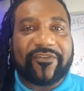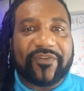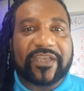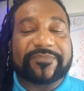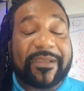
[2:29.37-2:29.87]

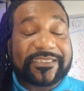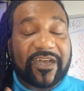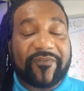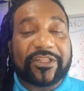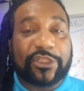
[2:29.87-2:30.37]
of us,
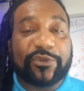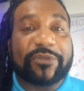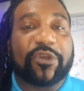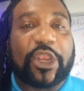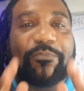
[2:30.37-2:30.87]
myself
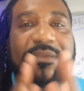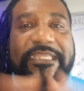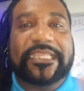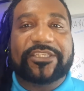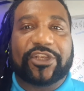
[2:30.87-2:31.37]
included, were
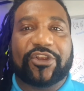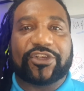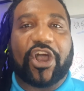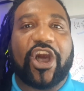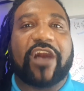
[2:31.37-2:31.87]
completely
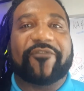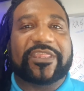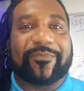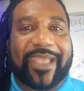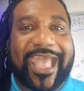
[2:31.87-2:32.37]
turned off
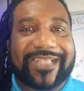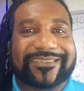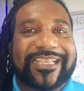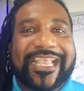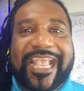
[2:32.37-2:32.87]
in the past.